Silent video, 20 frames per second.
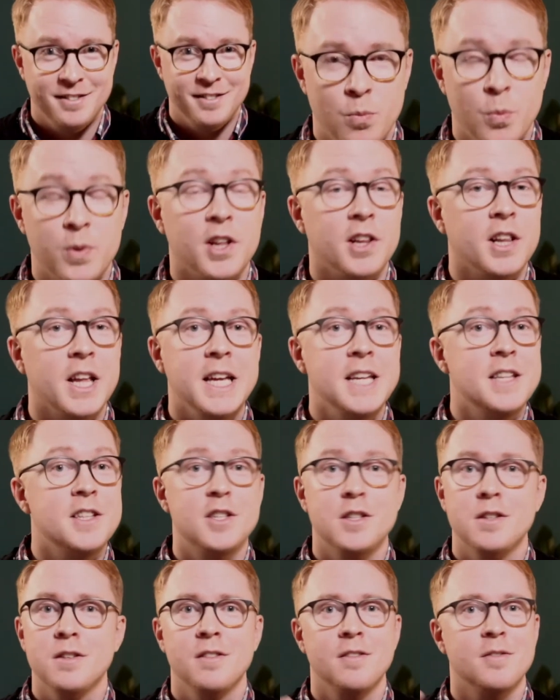When the
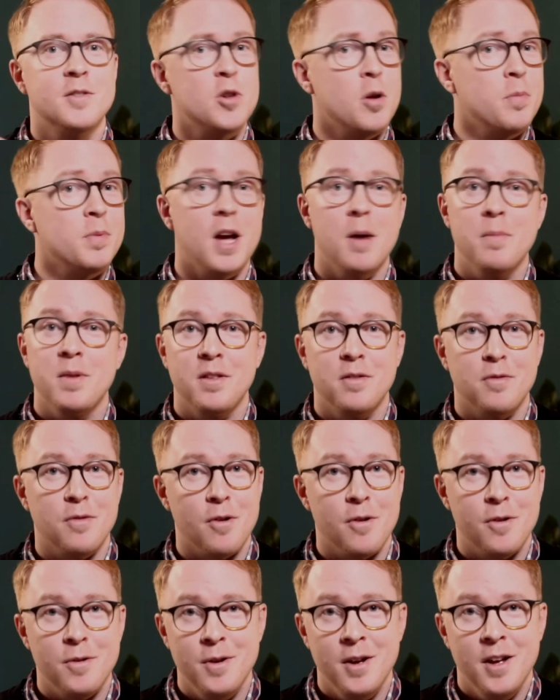leads stop coming
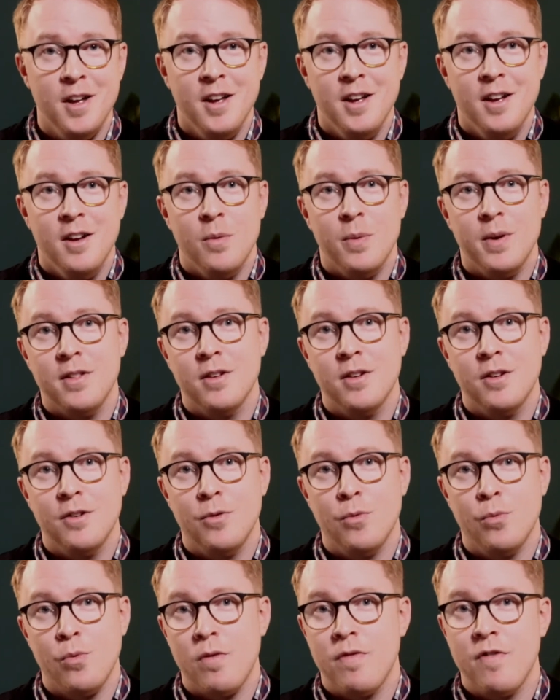through, when
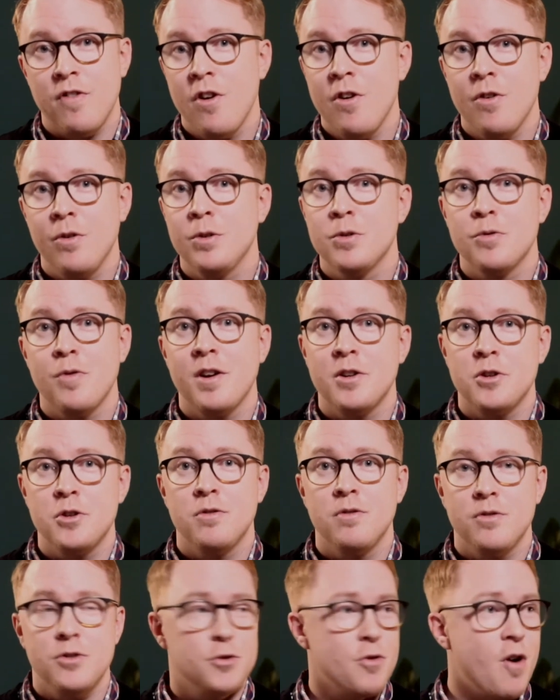the referrals run
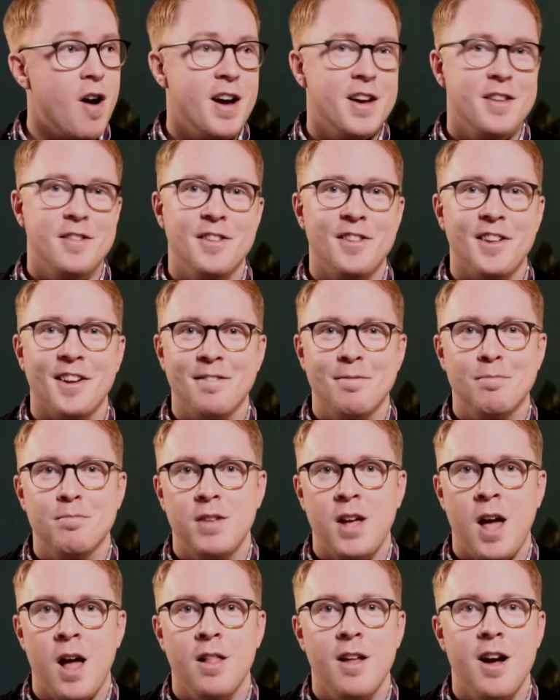drier than the
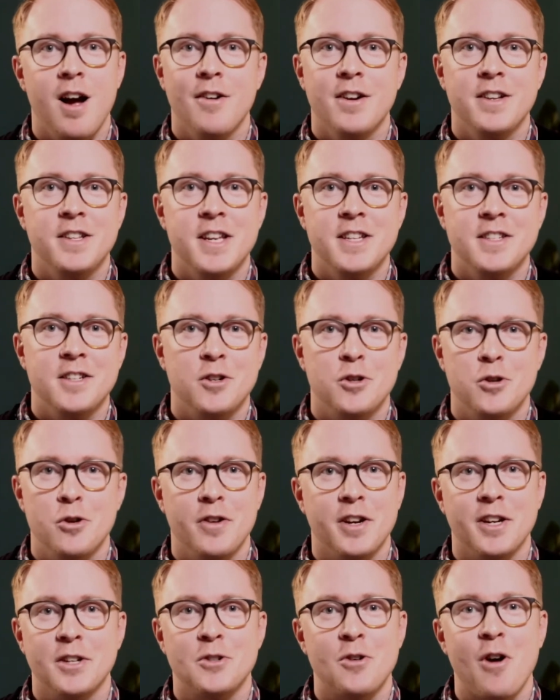Kalahari Desert
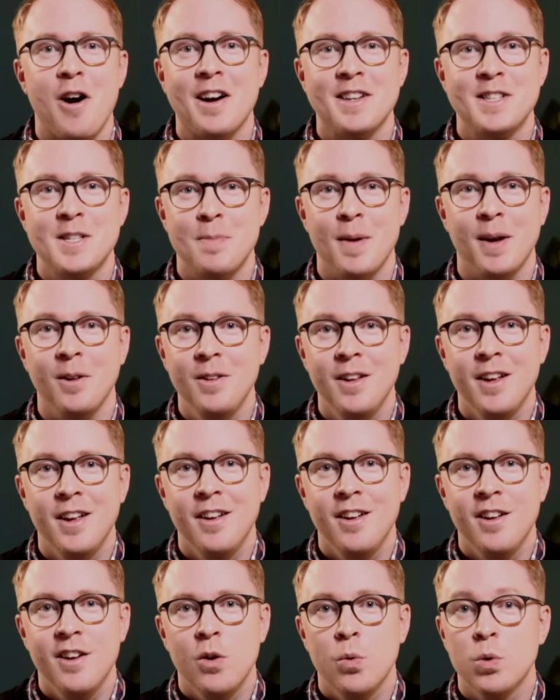during a dry spell,
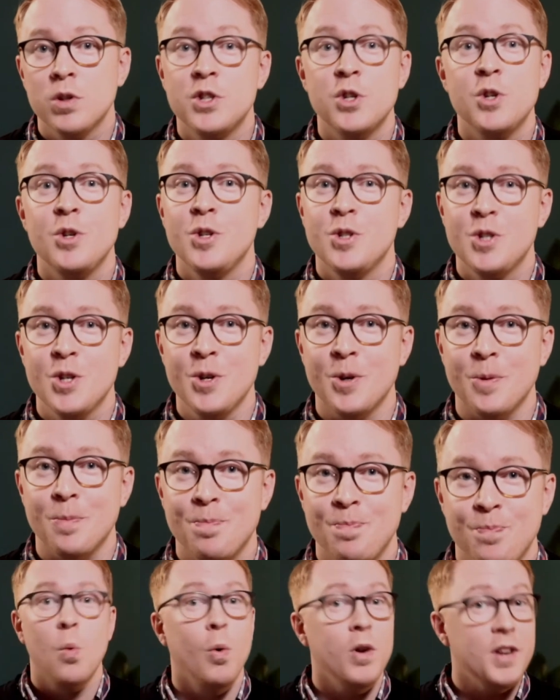what do you do?
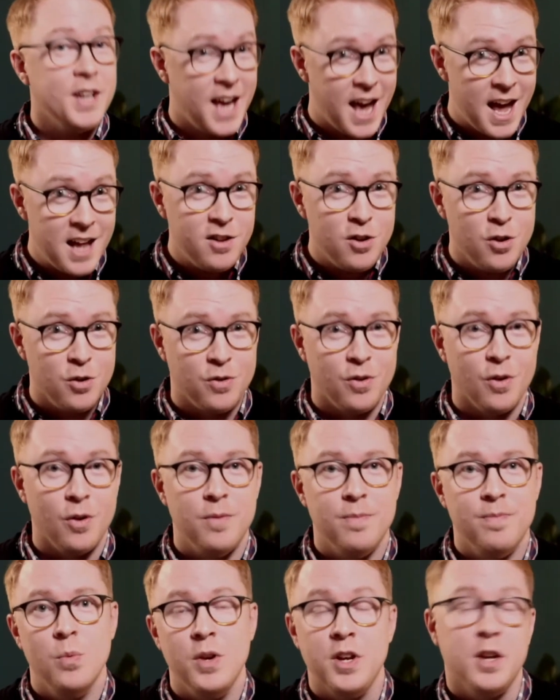What can you do?
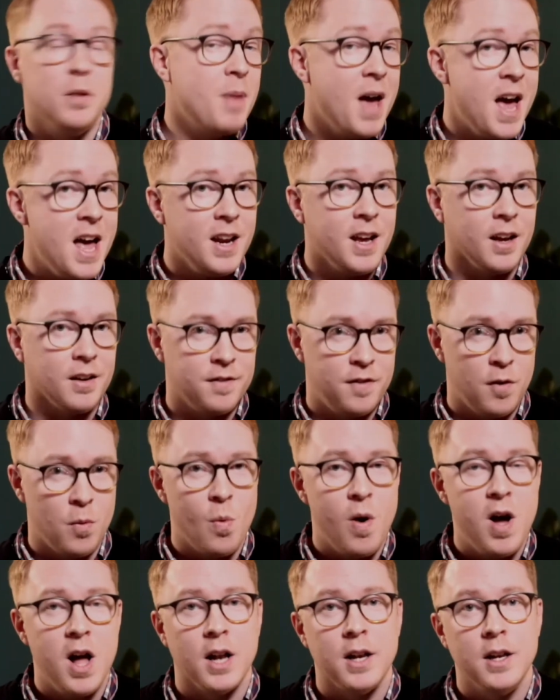Well, you can panic for
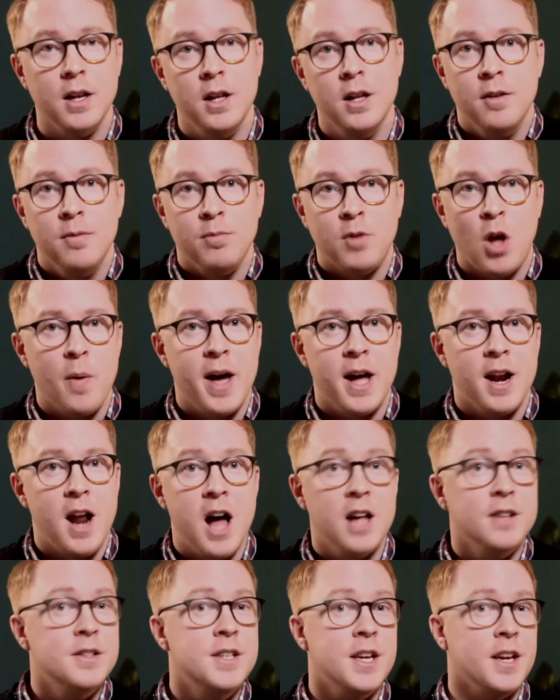one, go out
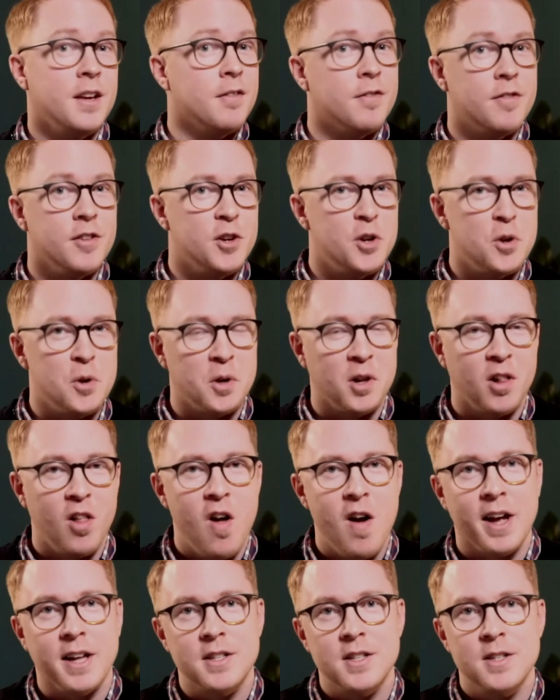hunting for new
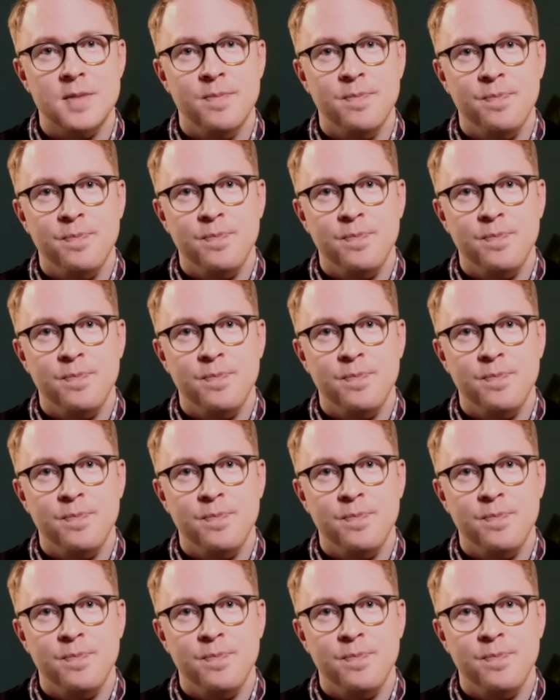clients,